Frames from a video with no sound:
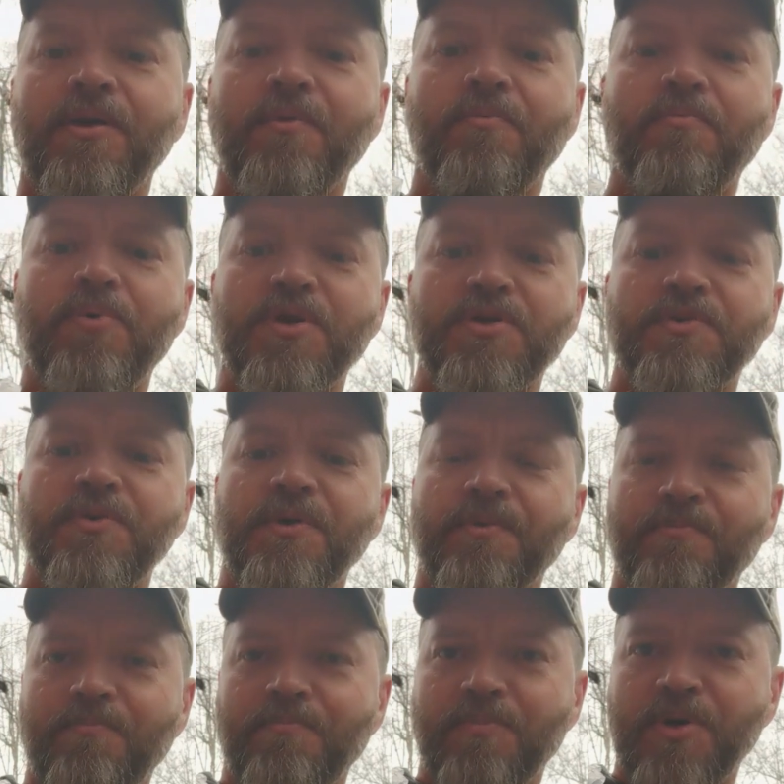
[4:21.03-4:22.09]
you
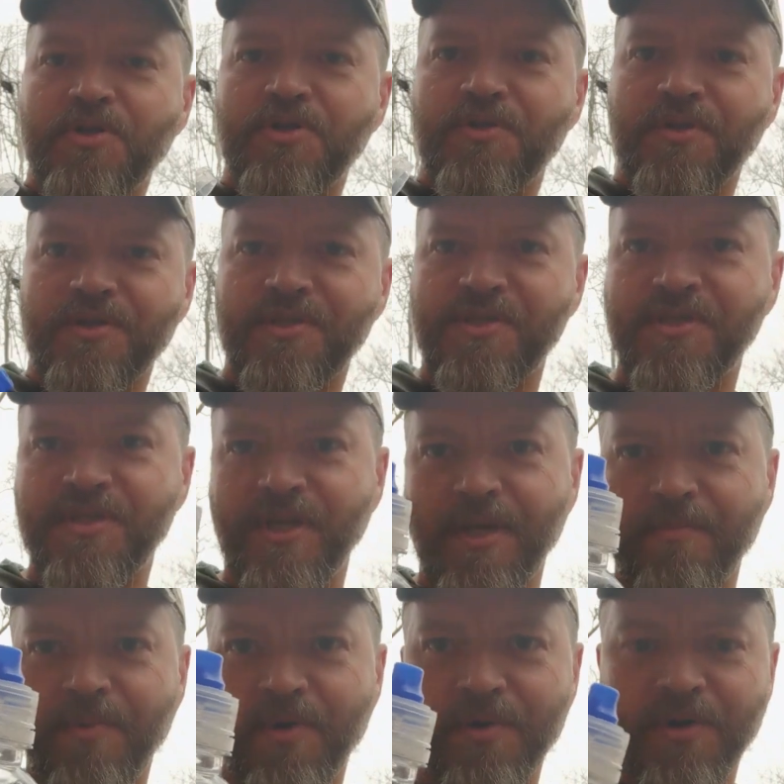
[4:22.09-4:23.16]
push the
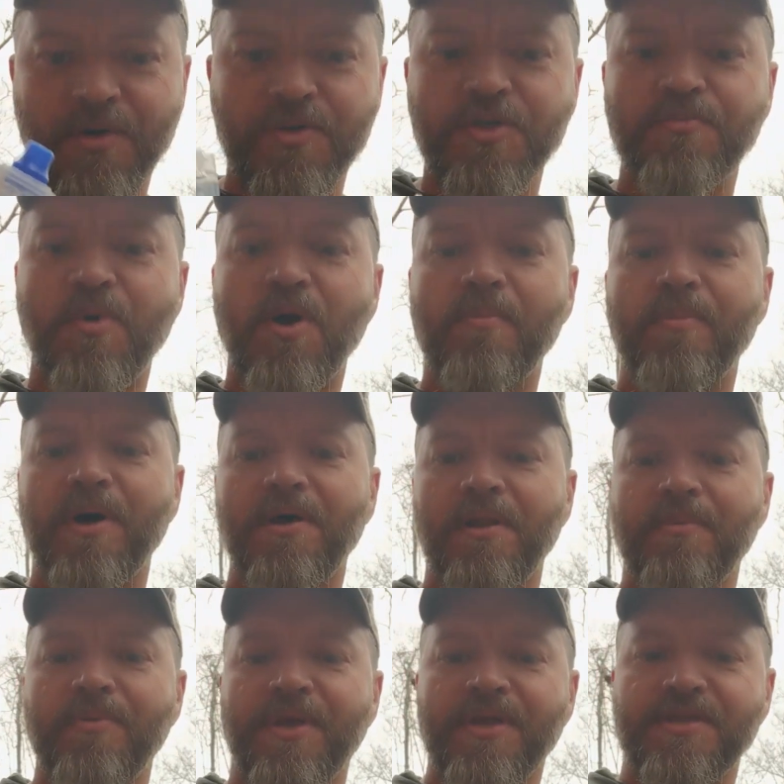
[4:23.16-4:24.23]
stem on your smart
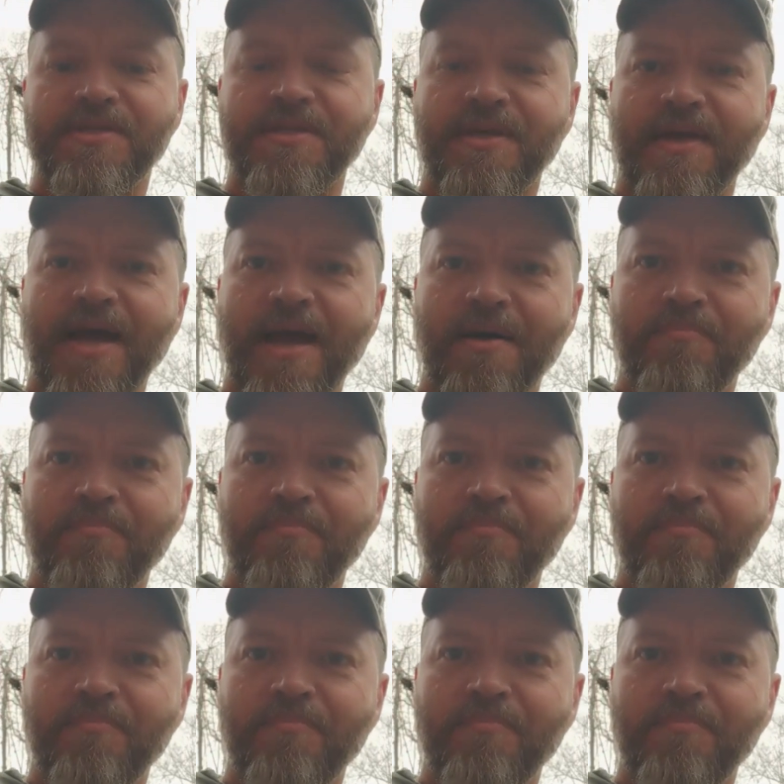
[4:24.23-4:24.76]
bottle up against the